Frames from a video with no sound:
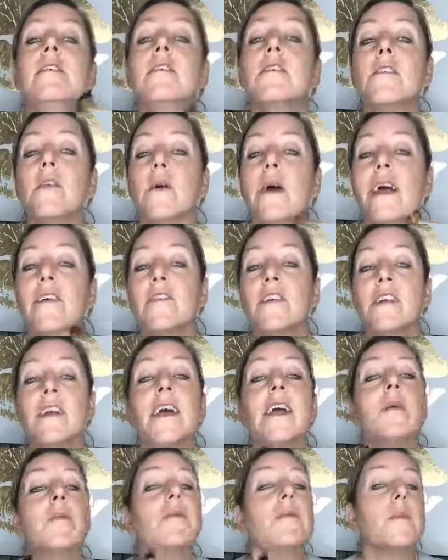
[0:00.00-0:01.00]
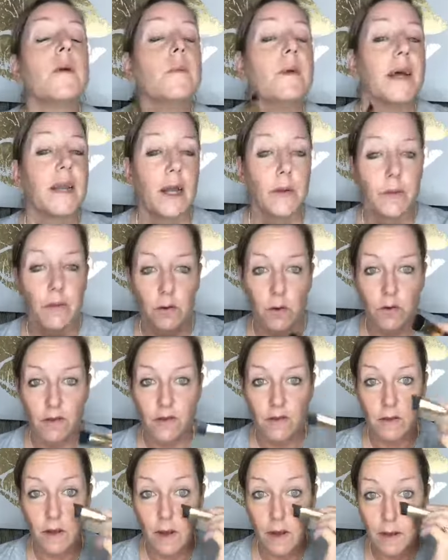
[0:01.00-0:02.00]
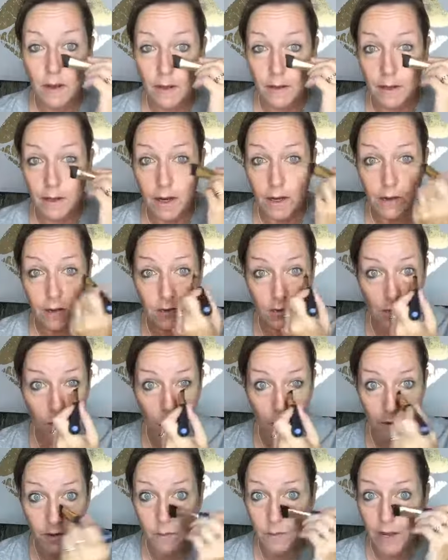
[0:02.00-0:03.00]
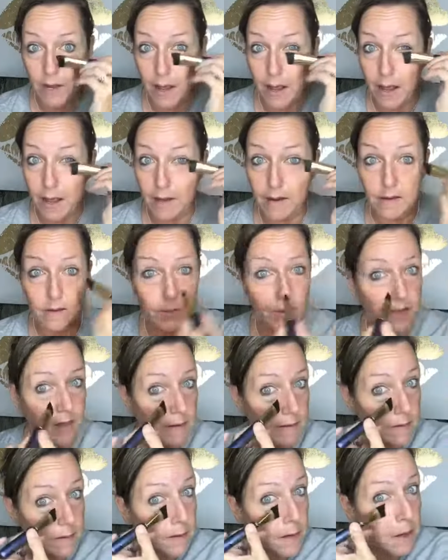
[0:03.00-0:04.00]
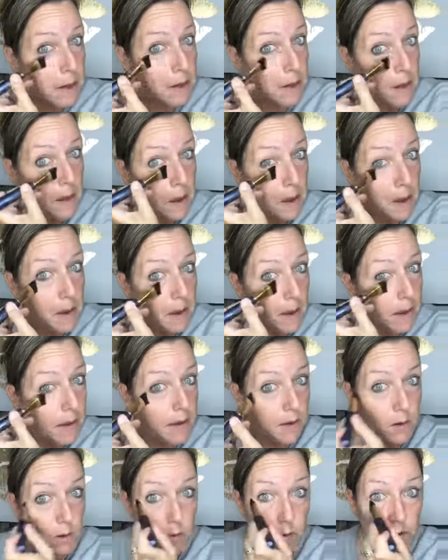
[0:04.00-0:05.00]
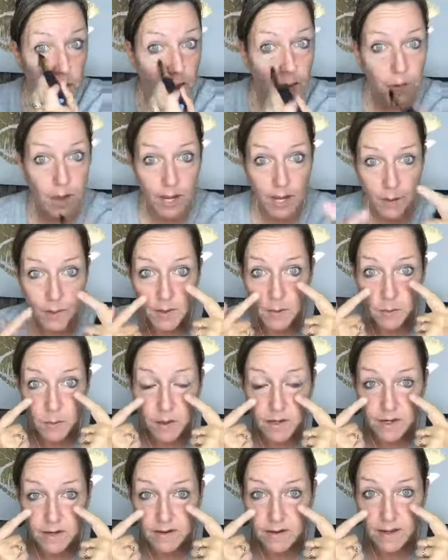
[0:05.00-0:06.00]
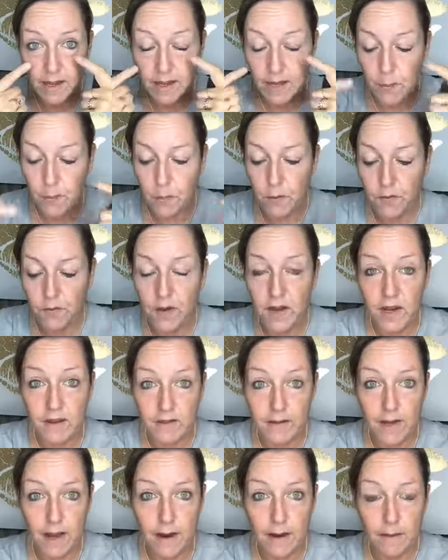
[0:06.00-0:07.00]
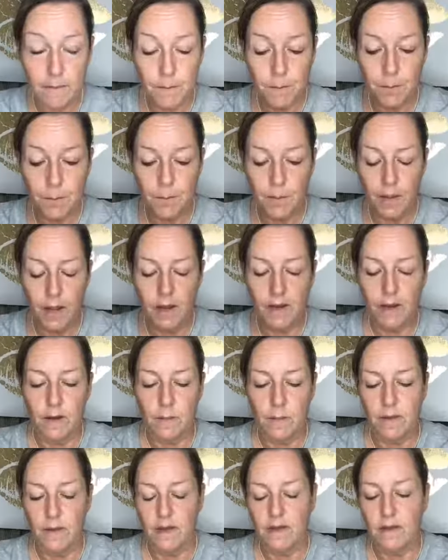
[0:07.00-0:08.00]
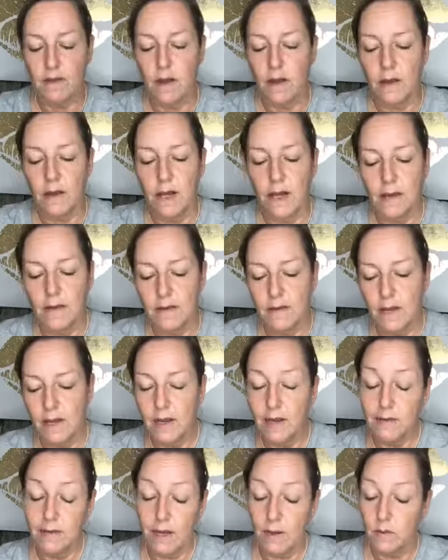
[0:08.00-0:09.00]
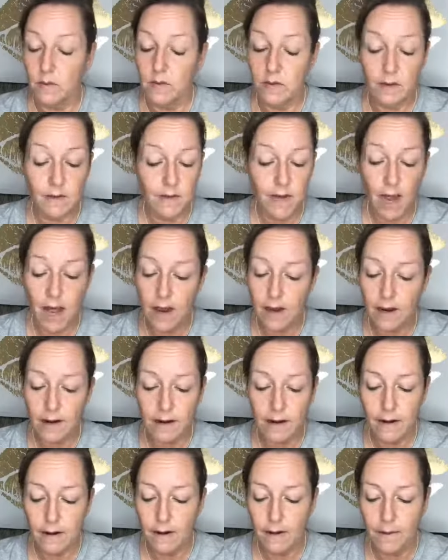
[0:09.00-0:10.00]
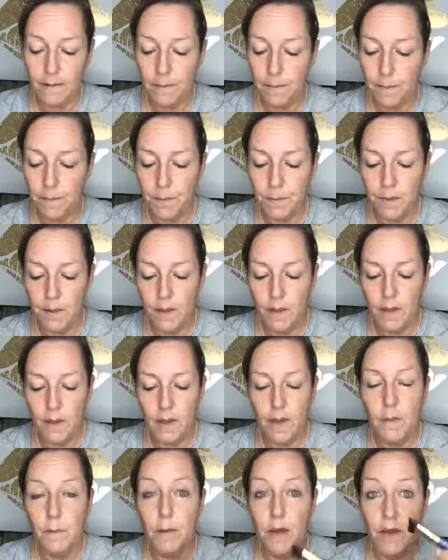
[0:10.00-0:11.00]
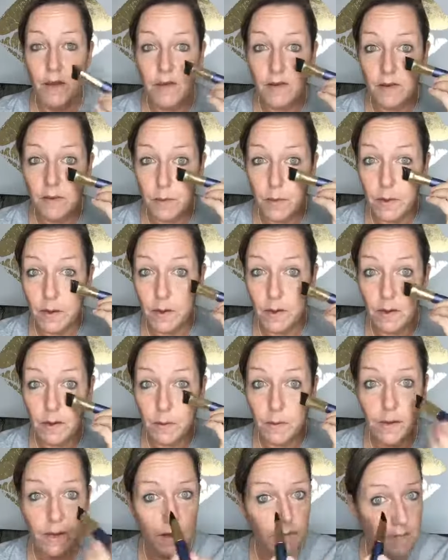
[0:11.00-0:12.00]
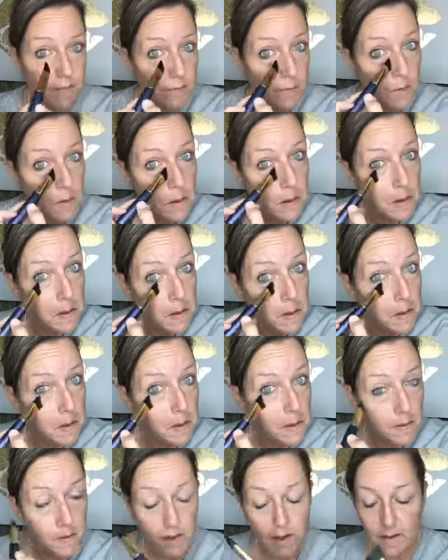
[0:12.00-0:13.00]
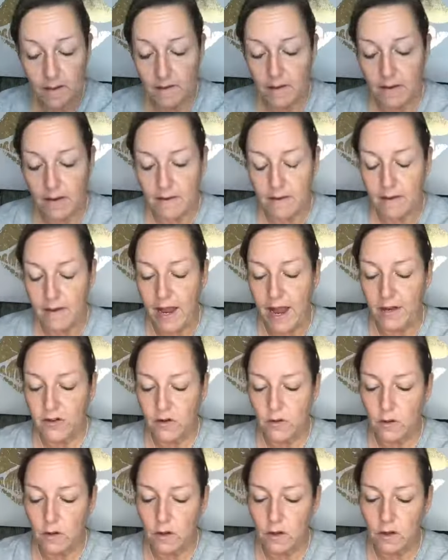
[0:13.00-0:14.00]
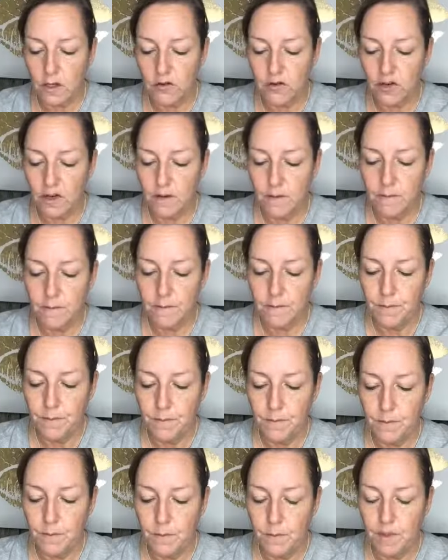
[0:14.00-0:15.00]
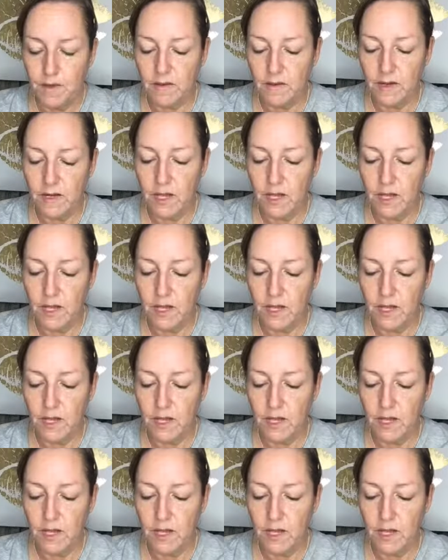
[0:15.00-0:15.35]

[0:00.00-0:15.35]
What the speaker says: So every night before bed, I throw this on, and then I just go under my eyes, because, you know, when I wake up in the morning, see, I get puffiness there. I didn't put this on last night because I was too tired. But you just put a little bit of this, and it's a natural collagen that's gonna